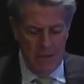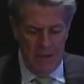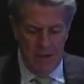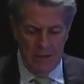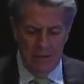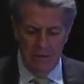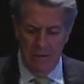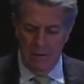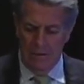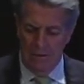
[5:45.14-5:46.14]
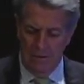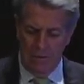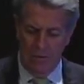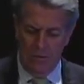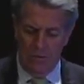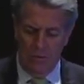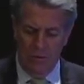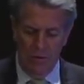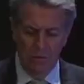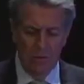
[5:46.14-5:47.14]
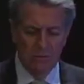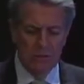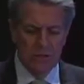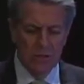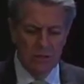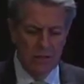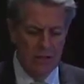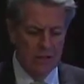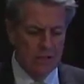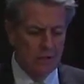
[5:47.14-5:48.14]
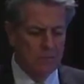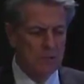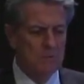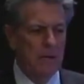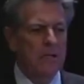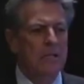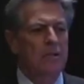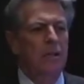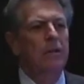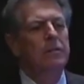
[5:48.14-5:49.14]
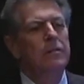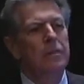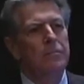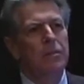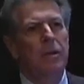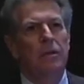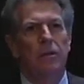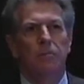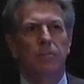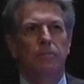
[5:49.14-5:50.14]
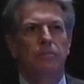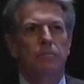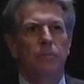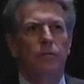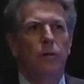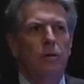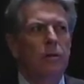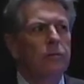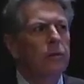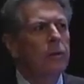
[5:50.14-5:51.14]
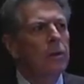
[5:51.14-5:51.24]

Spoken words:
And the only reason, in some respects, I think I'm being a little provocative,